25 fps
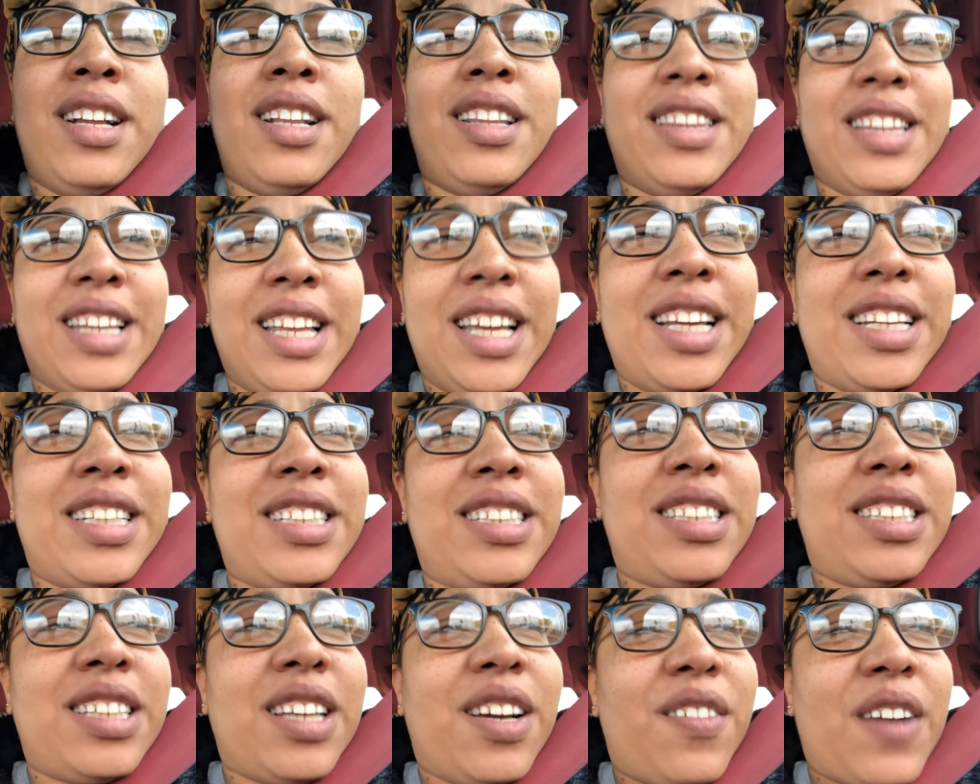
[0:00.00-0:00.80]

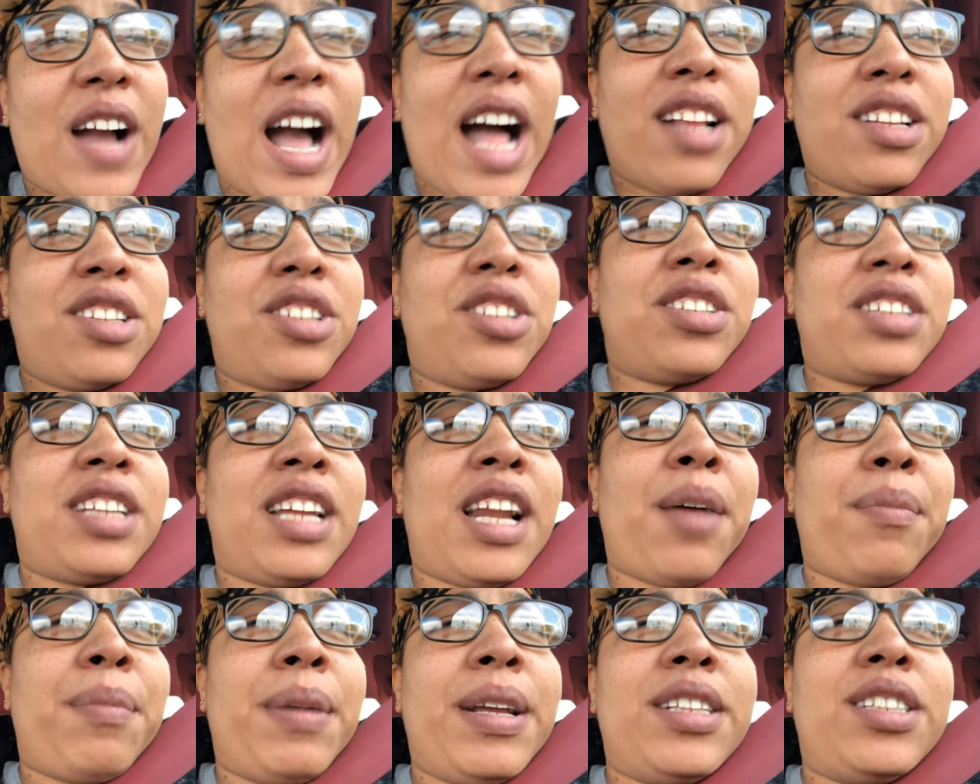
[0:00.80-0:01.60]
list of concerts that
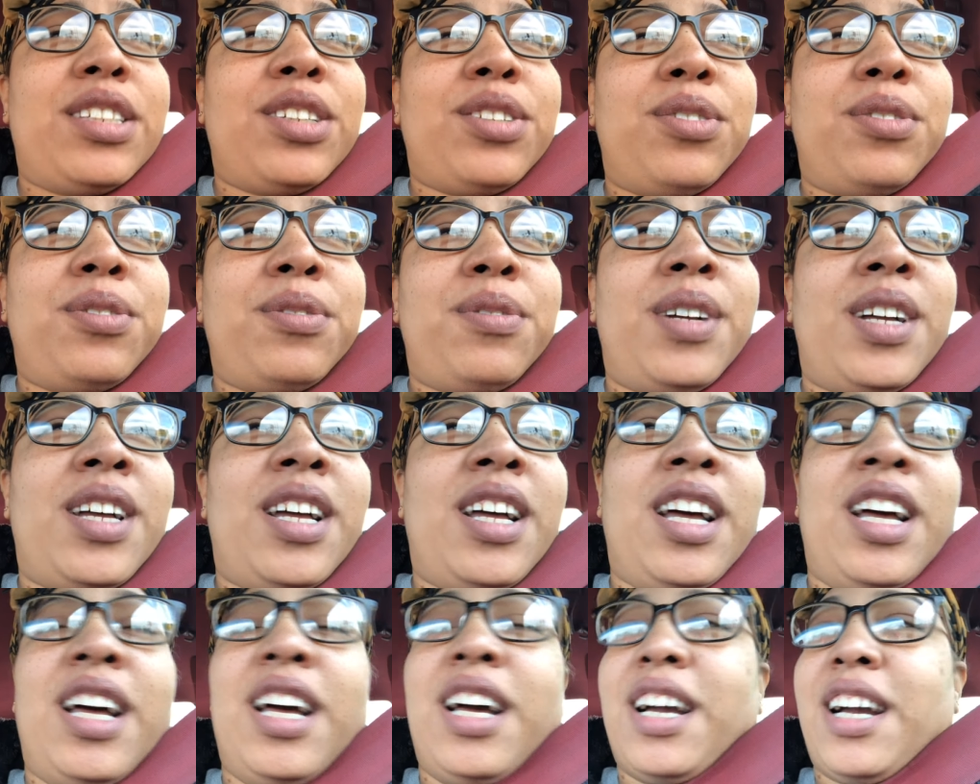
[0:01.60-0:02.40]
I've been to
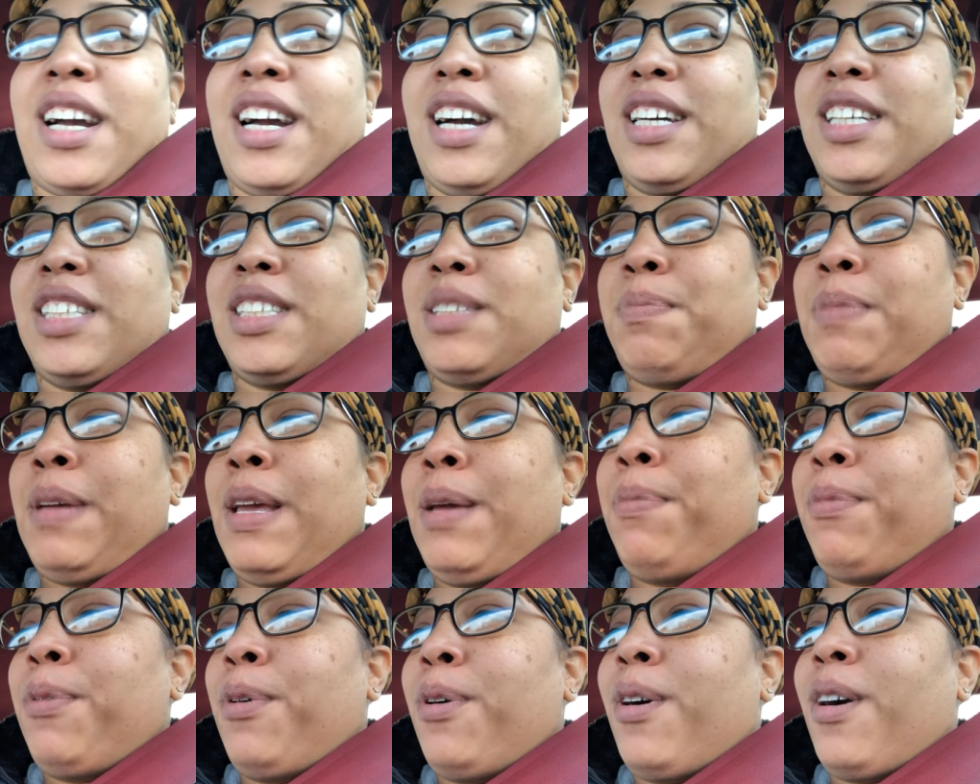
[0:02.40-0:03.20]
because
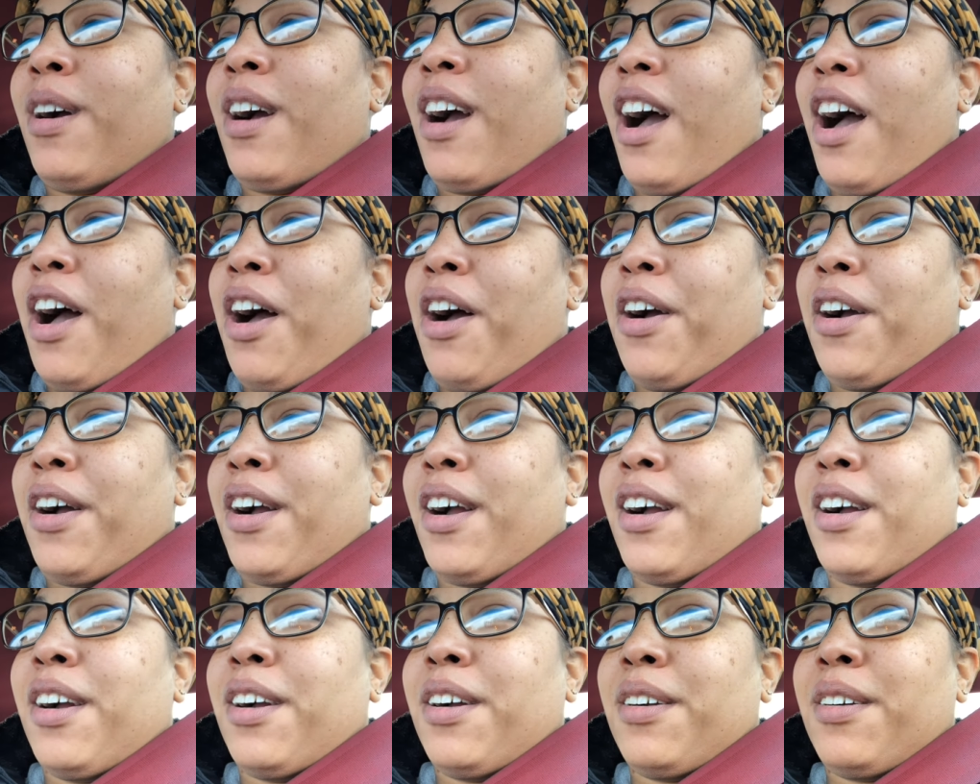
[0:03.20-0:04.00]
people
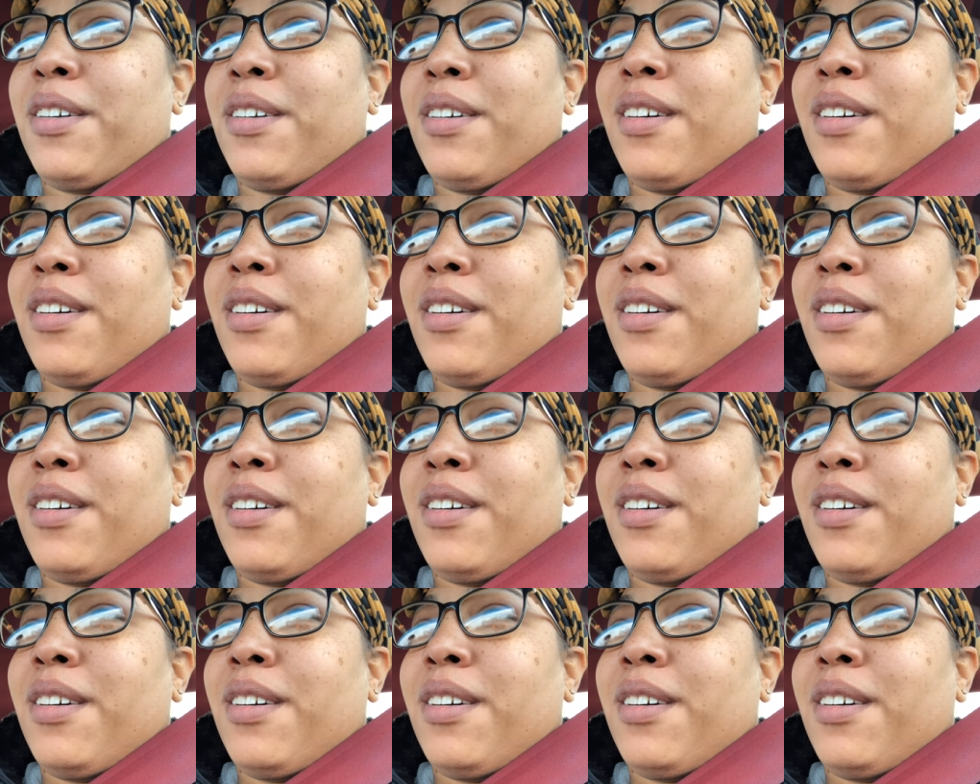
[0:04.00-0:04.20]
are